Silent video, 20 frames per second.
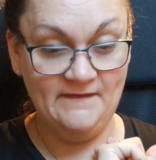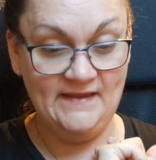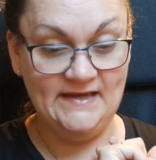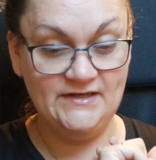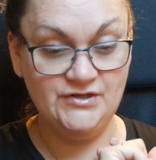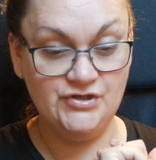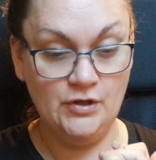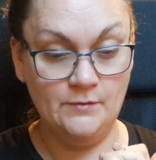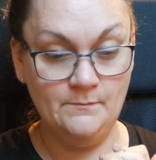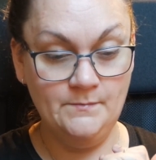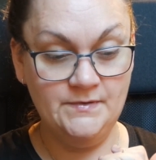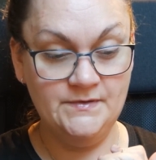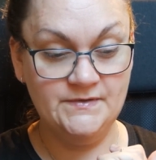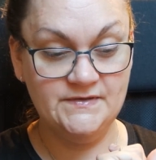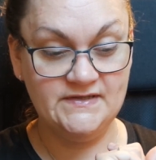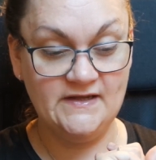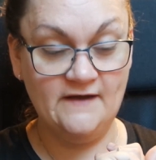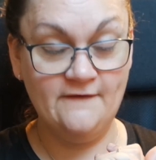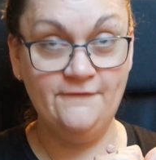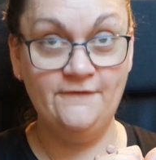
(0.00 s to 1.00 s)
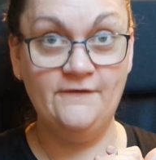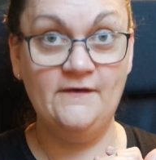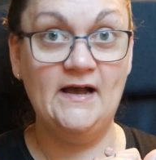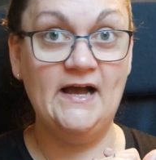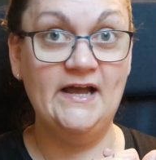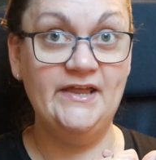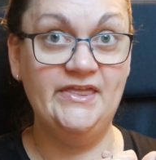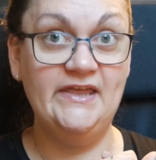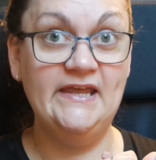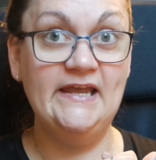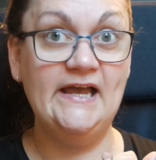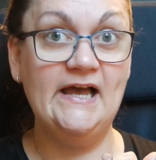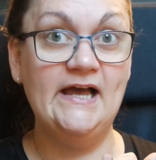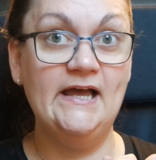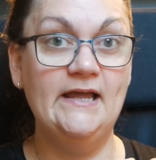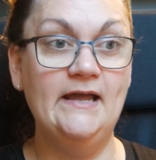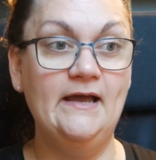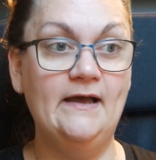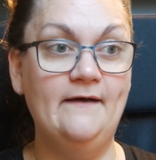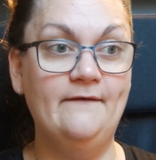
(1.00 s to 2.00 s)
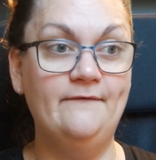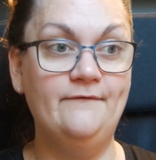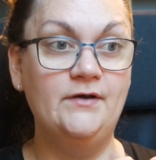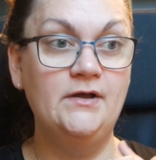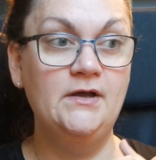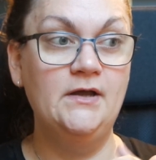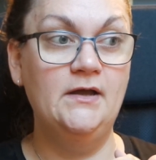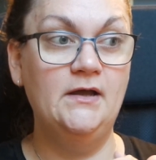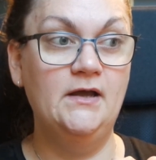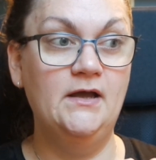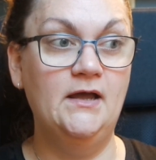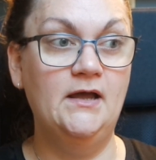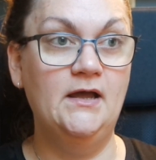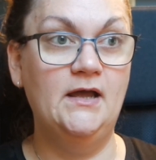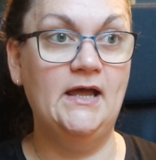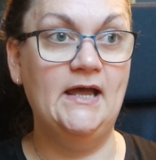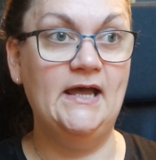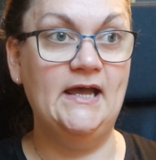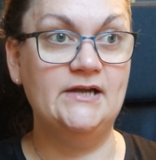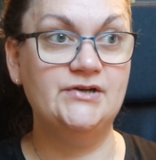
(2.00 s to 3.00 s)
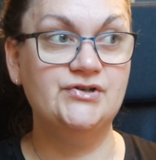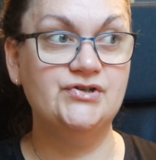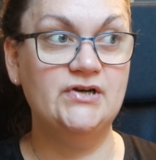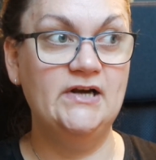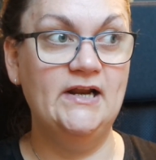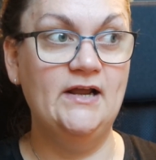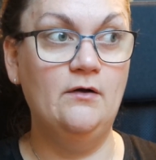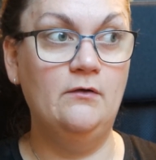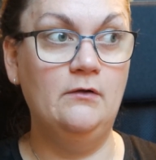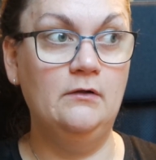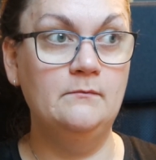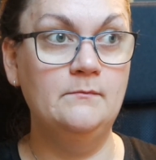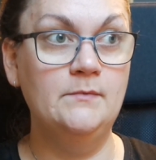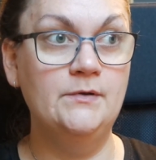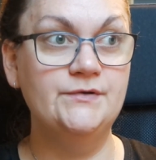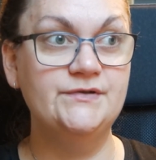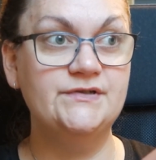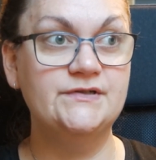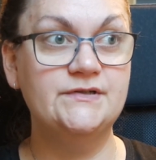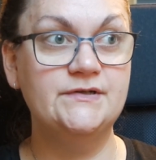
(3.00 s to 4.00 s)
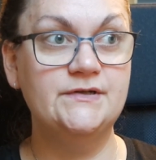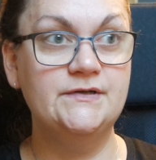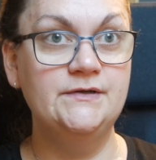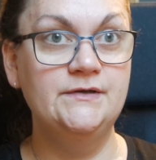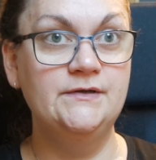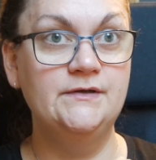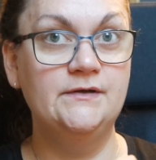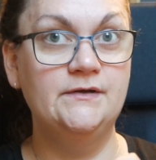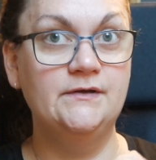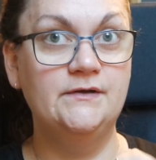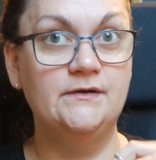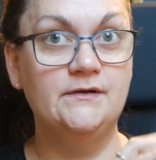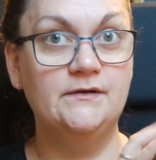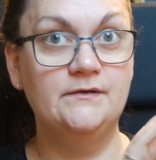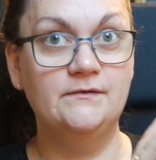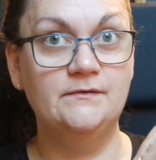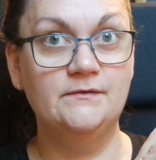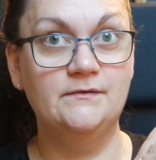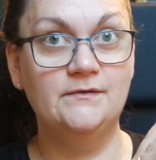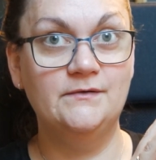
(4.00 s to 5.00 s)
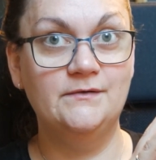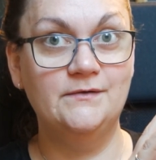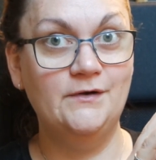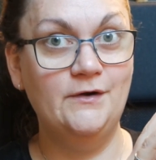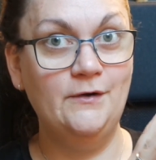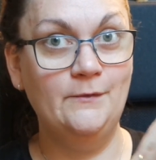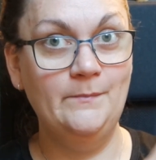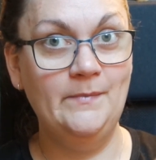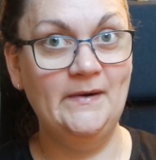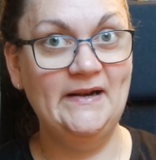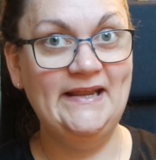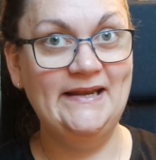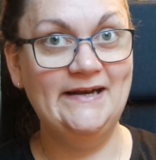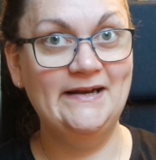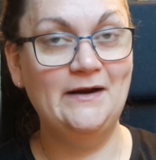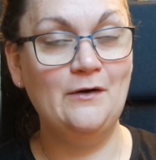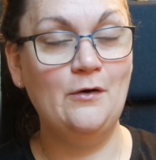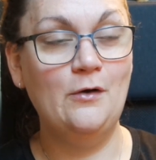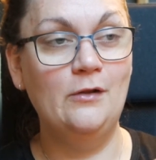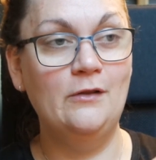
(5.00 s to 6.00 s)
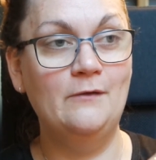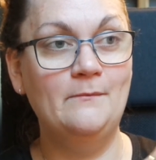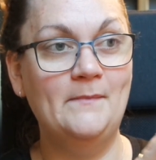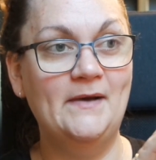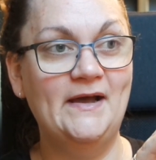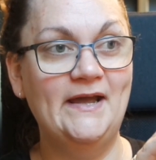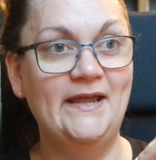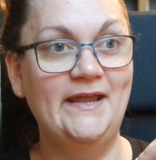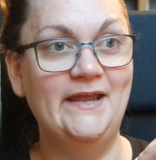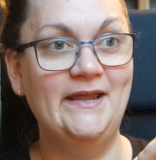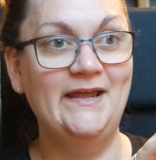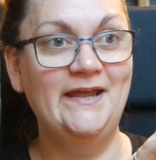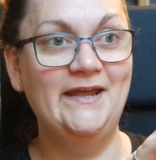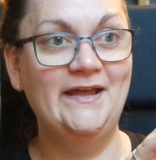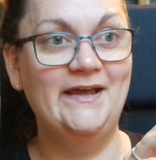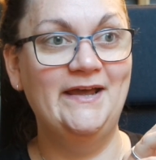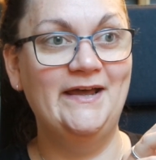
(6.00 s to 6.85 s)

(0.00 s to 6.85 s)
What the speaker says: day job stuff. I think I have actually almost completed all of my